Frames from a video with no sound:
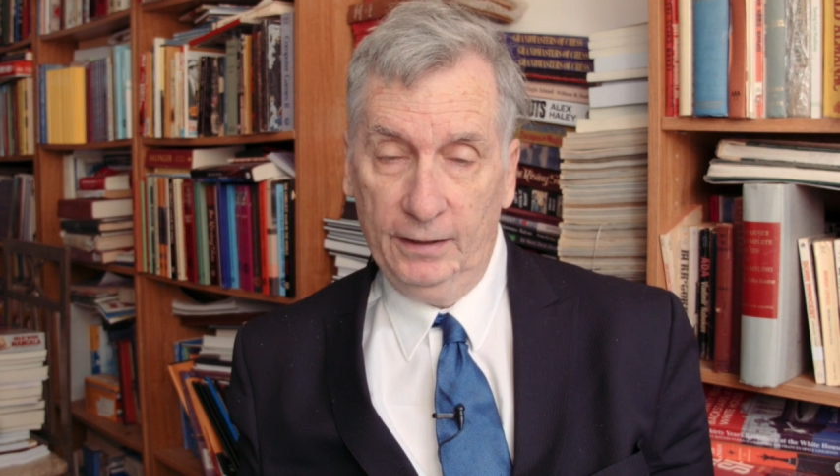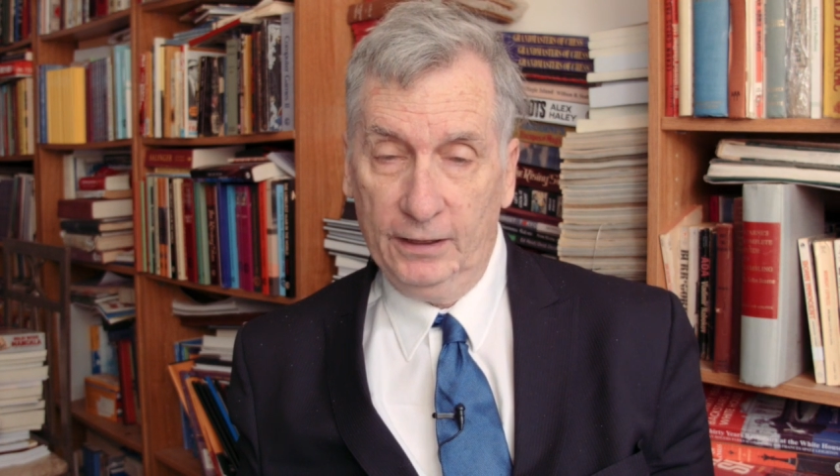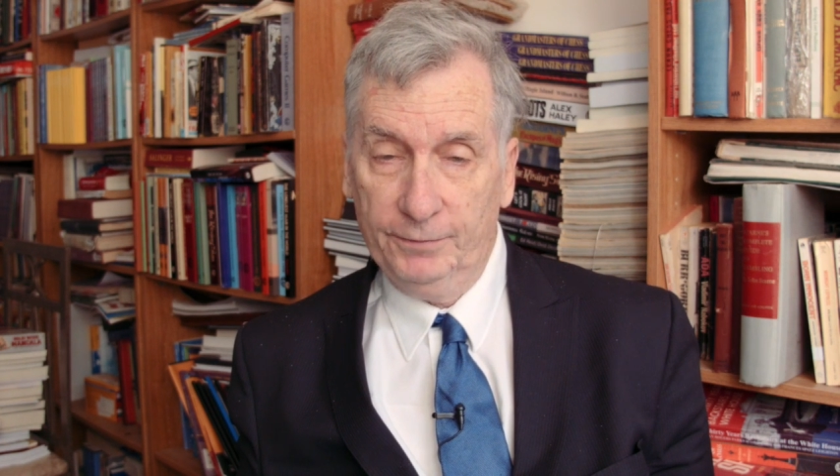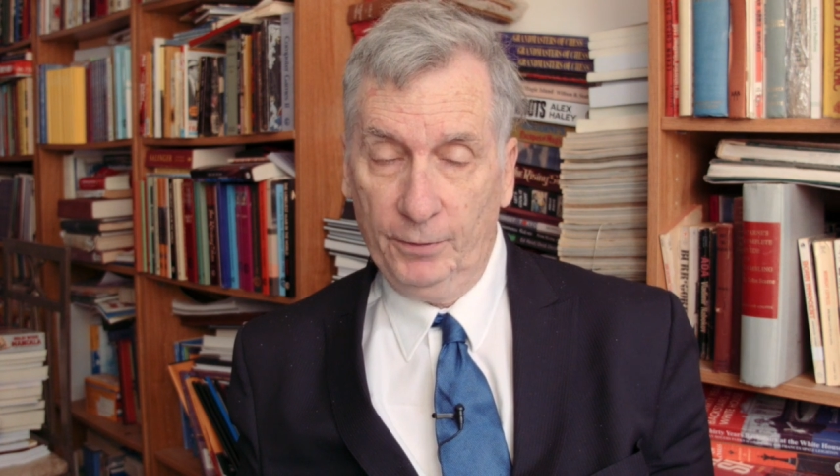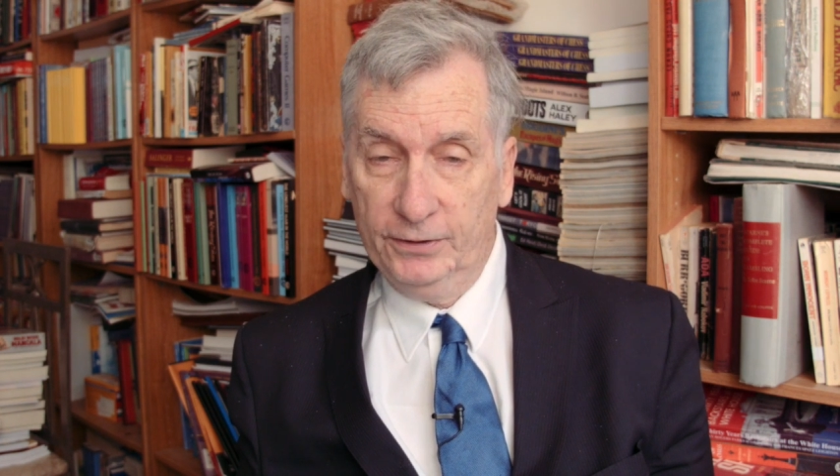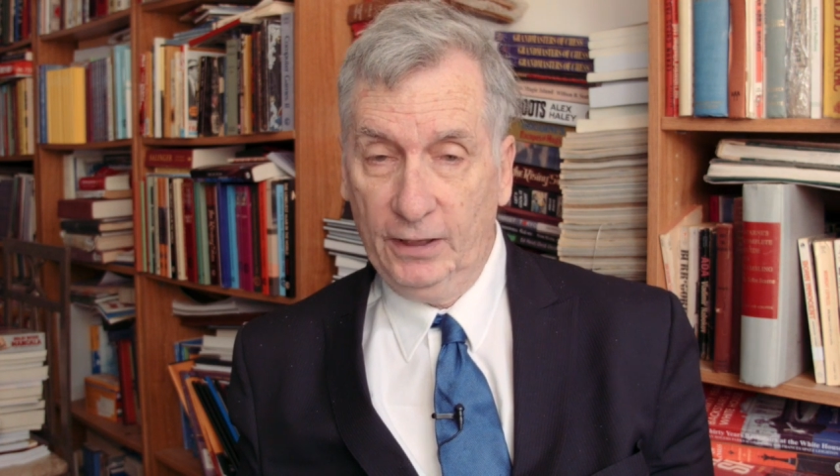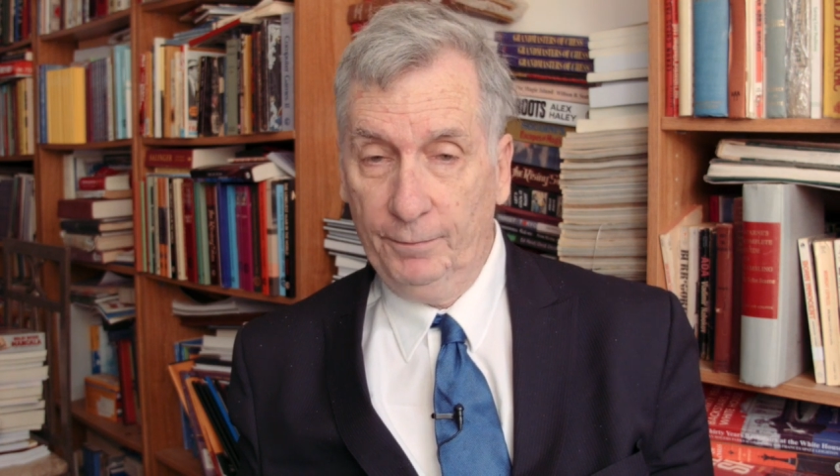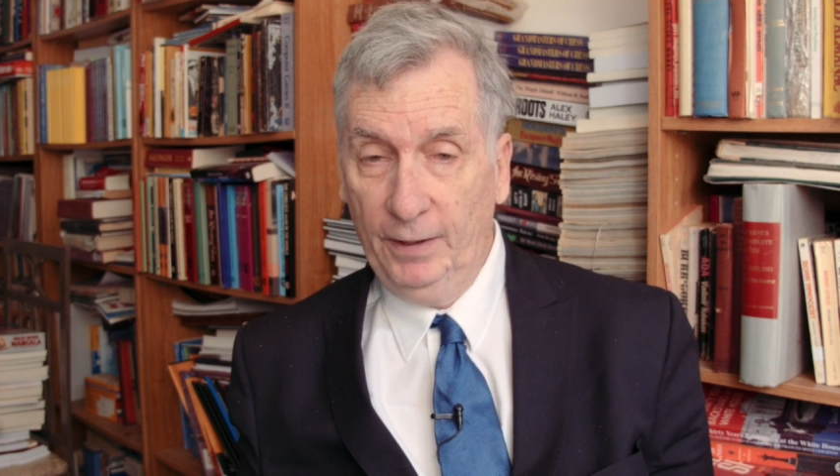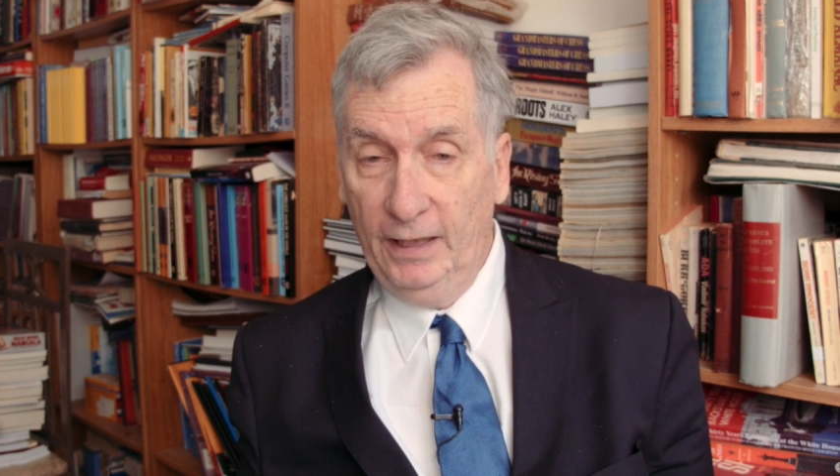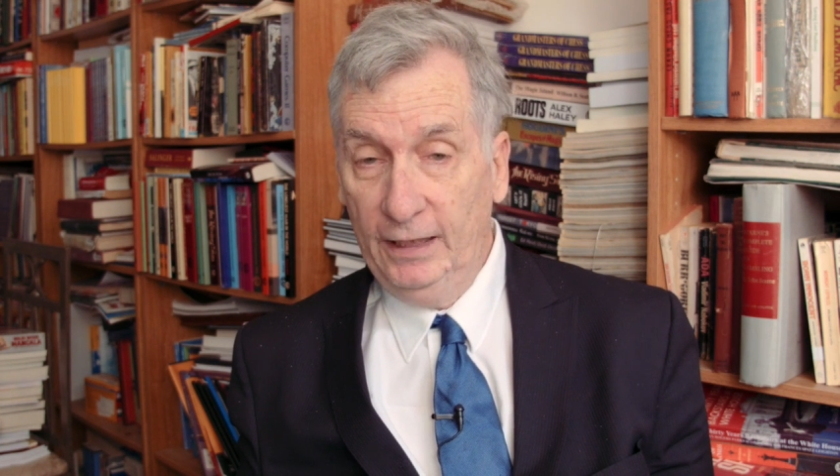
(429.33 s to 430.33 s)
next person's got
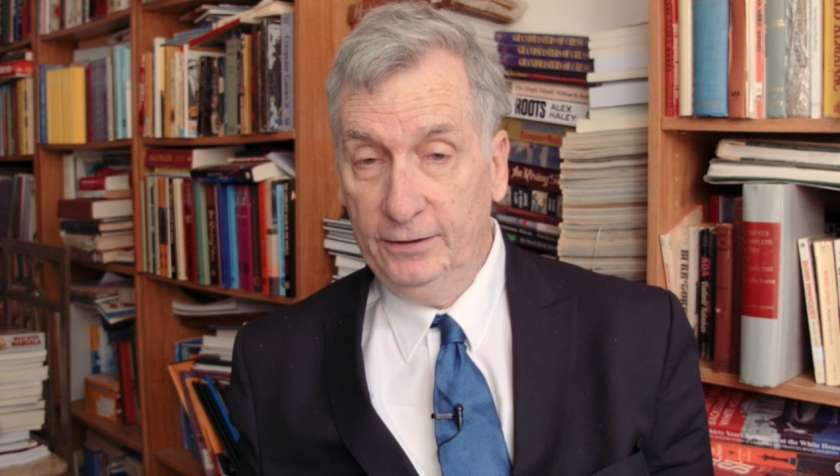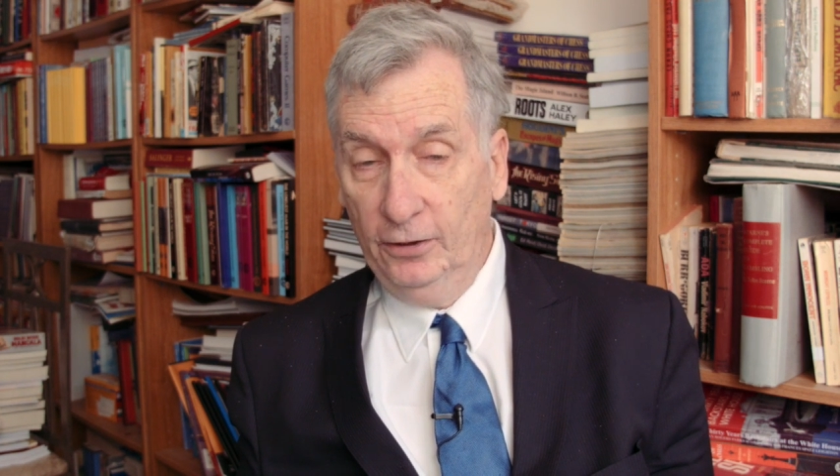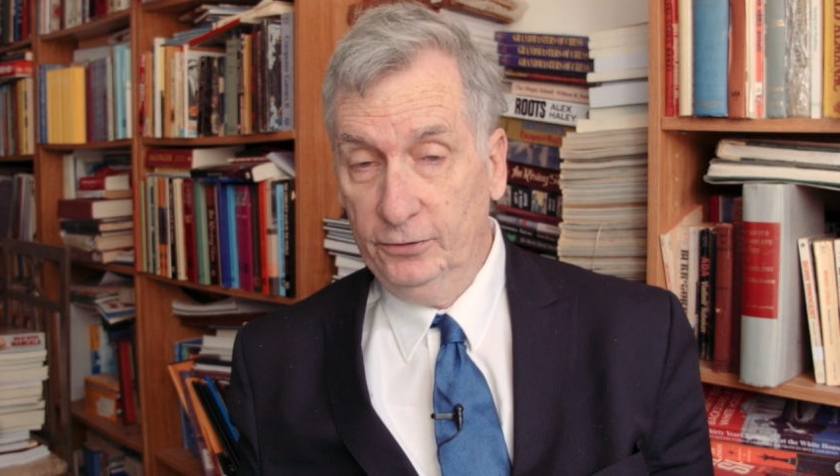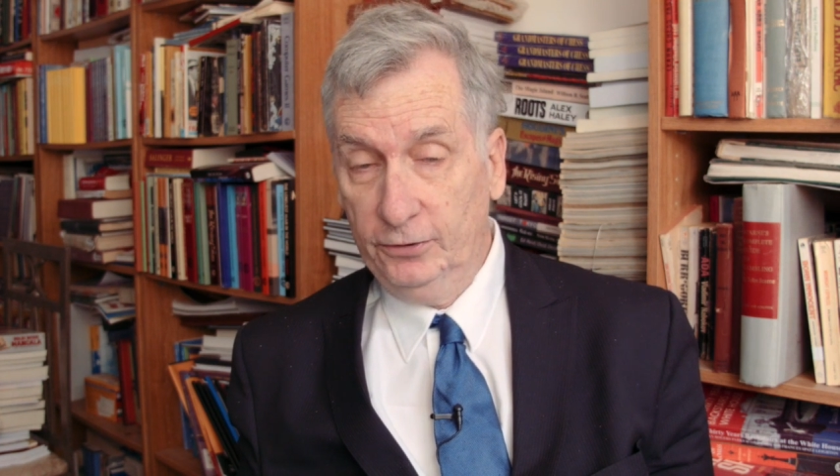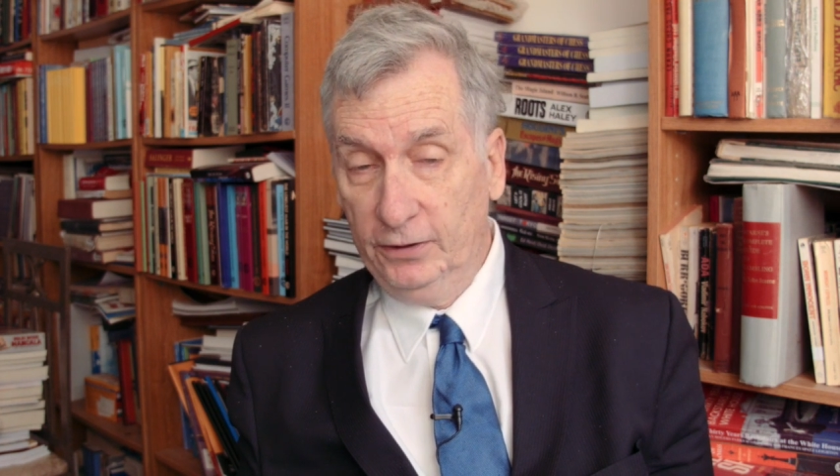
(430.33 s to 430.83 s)
to pay eight goats.